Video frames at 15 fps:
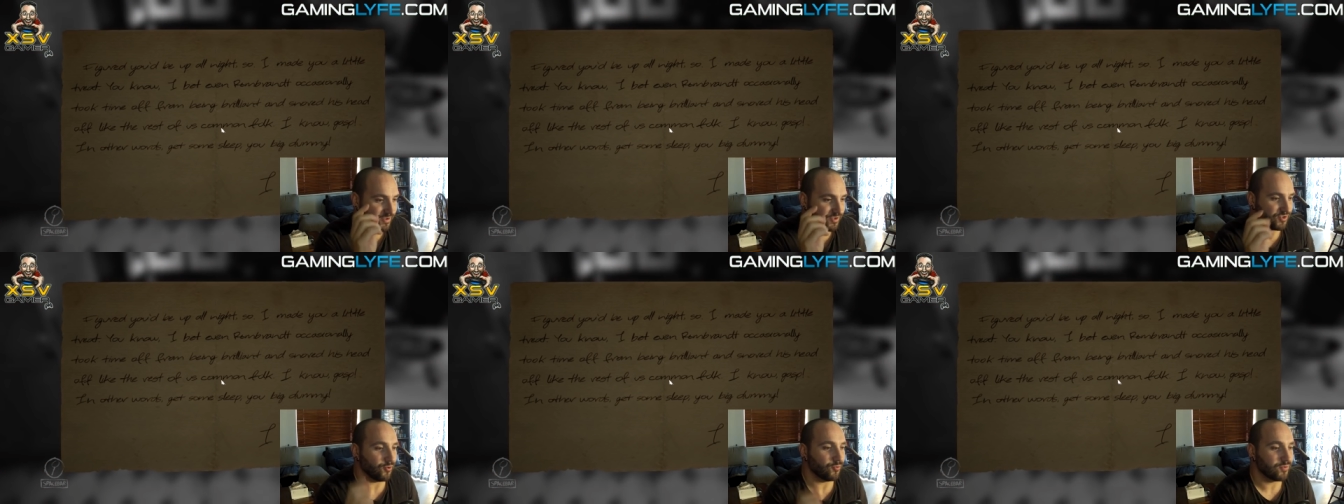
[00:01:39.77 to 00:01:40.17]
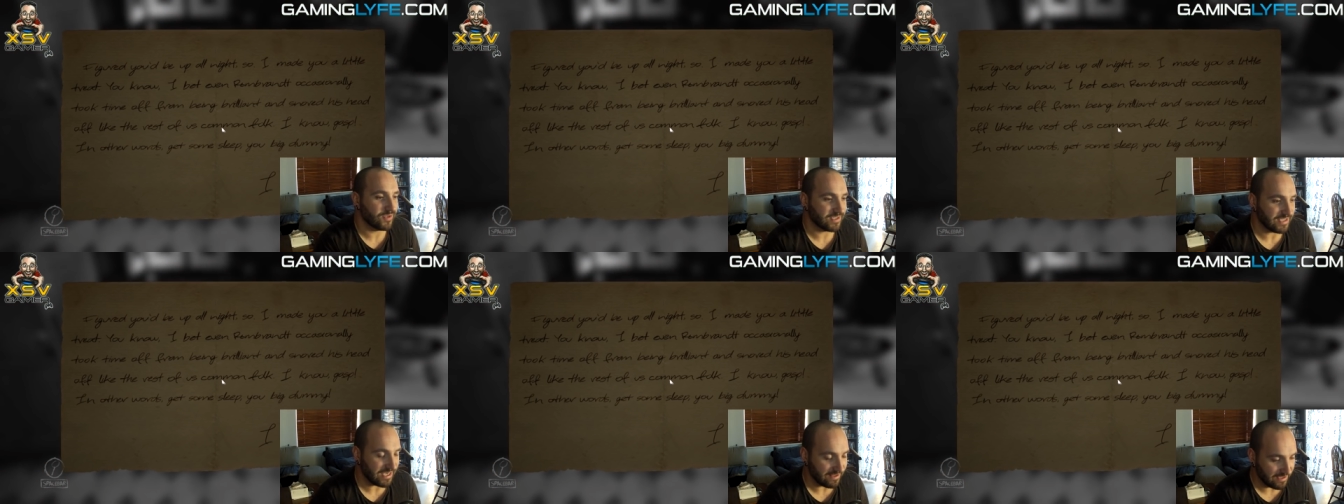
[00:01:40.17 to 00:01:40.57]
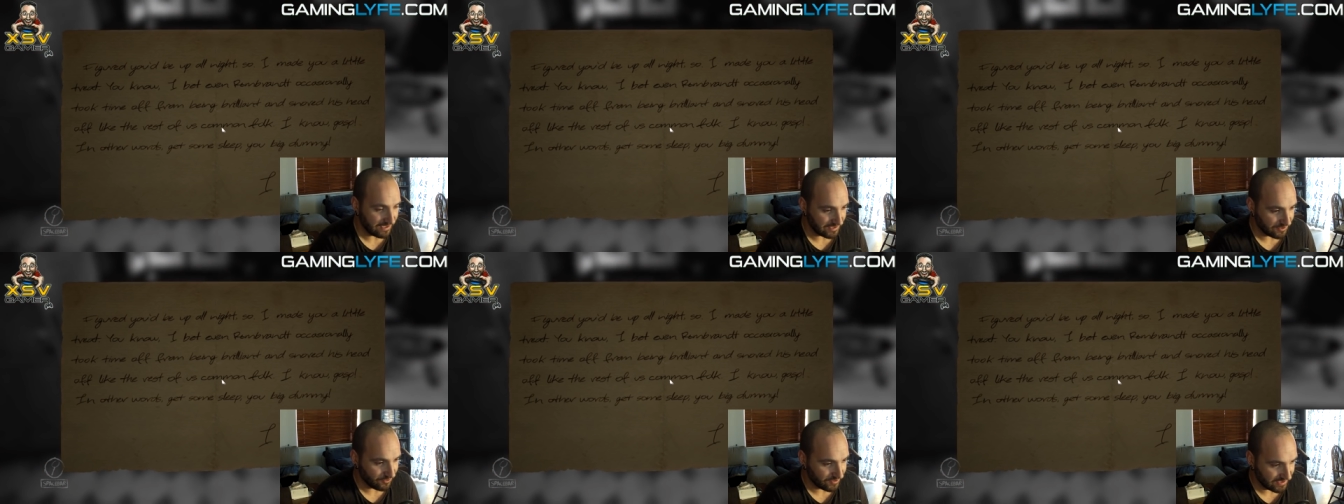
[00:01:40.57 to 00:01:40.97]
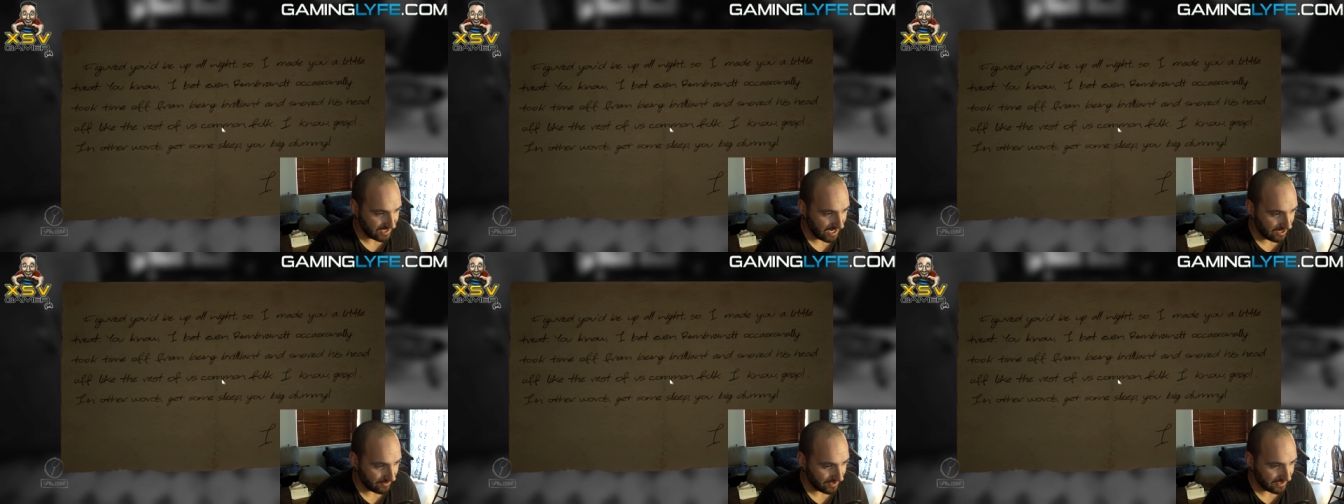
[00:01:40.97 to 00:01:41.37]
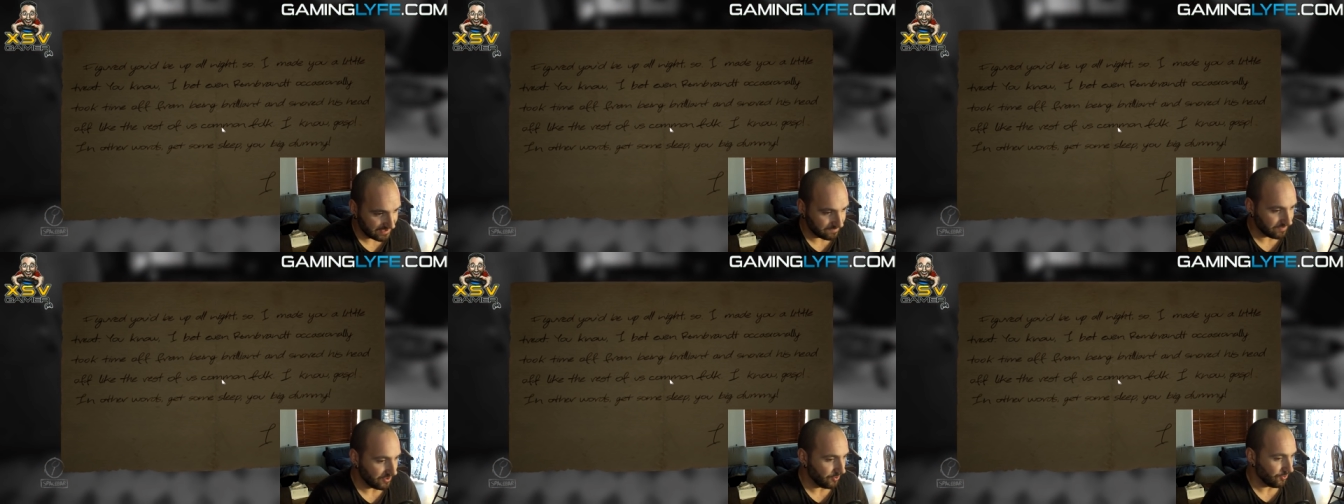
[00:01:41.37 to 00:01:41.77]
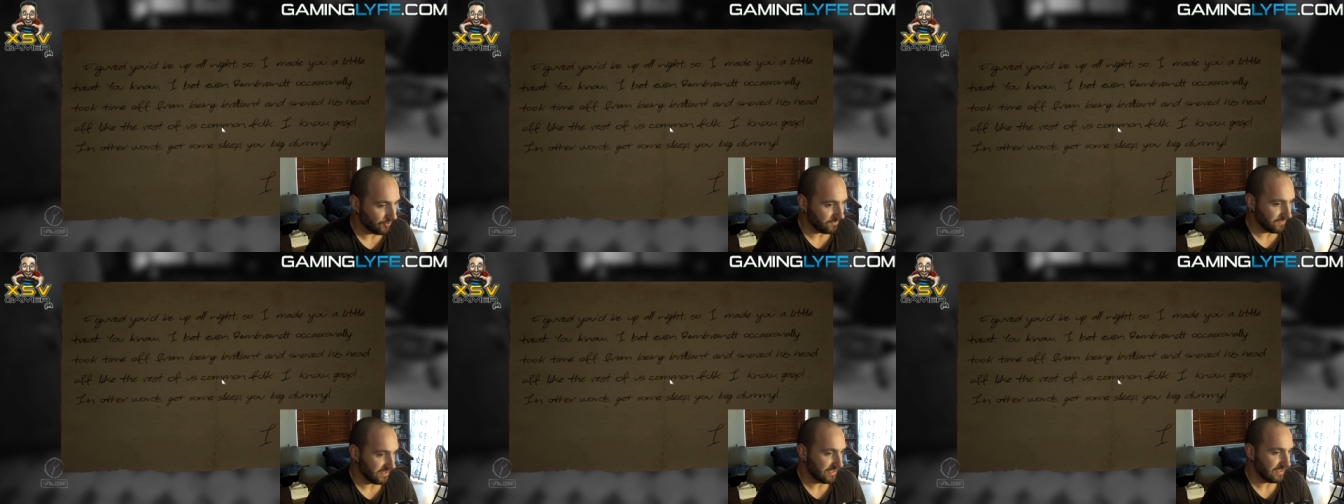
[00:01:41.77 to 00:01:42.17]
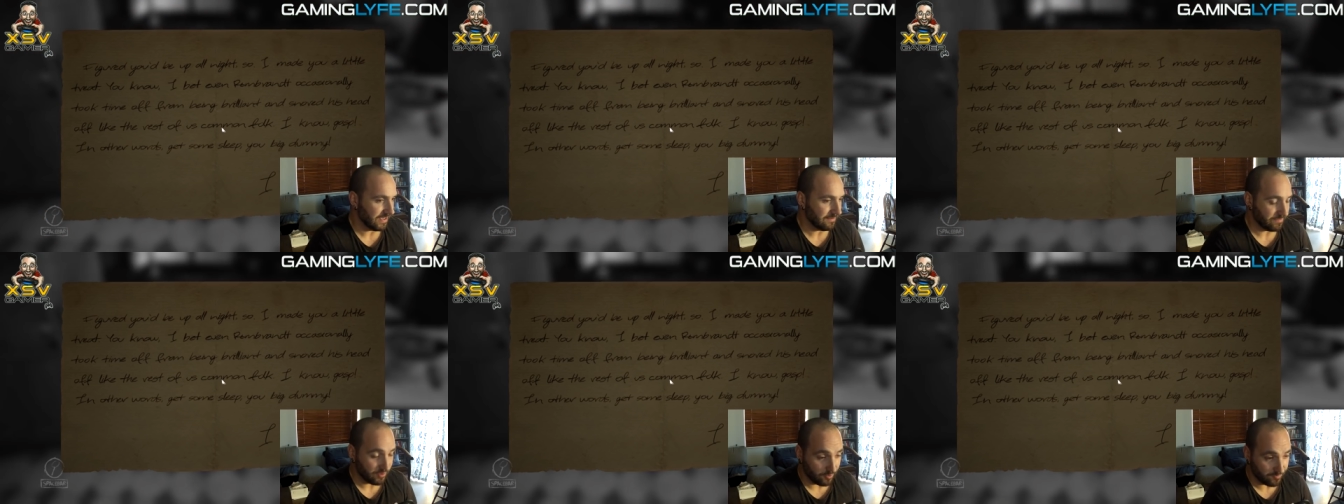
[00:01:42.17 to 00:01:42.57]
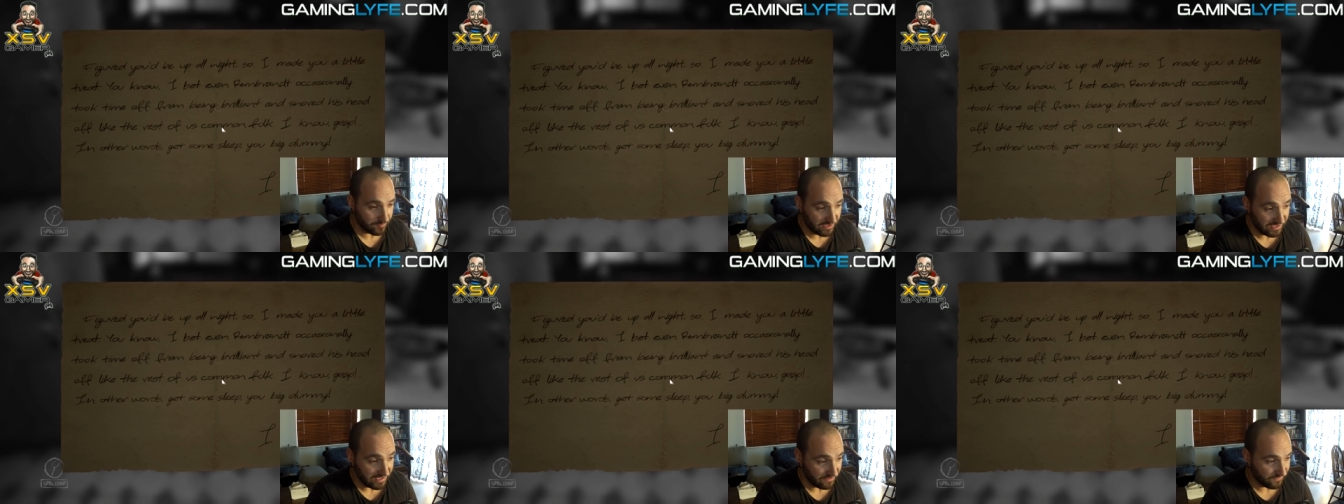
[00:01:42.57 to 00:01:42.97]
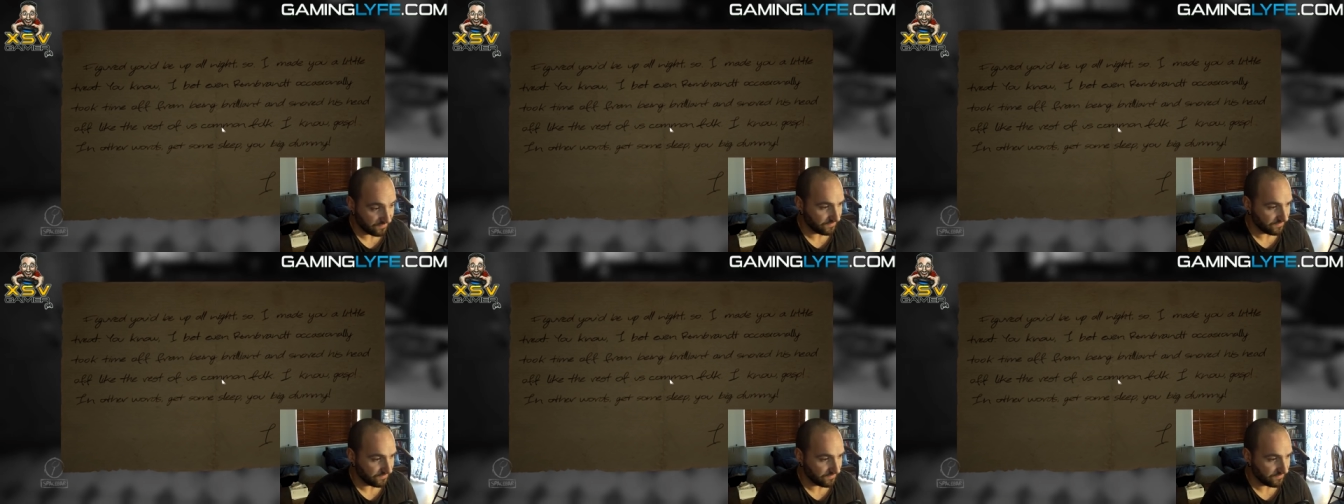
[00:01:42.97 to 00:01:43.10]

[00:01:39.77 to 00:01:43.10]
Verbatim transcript: So to say that it's not scary is beyond me and beyond belief.